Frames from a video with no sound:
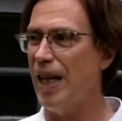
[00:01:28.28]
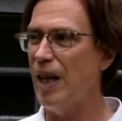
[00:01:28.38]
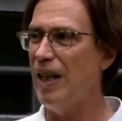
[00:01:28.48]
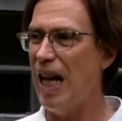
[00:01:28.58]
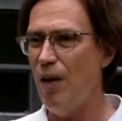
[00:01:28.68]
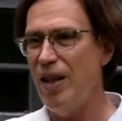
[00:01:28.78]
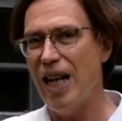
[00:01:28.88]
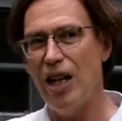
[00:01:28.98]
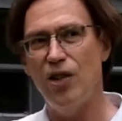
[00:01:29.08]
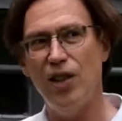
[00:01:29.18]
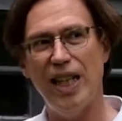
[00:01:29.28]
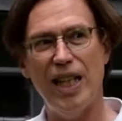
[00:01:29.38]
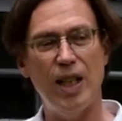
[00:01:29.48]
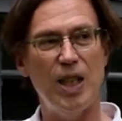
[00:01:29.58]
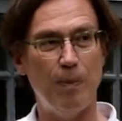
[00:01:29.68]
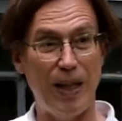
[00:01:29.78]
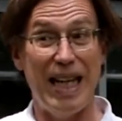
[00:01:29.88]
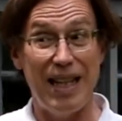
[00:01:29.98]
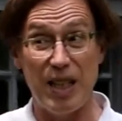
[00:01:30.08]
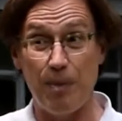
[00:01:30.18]
And now in Niagara-on-the-Lake, and
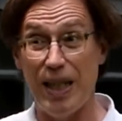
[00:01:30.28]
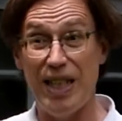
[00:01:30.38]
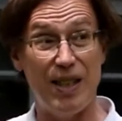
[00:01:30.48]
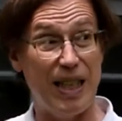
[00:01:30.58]
this place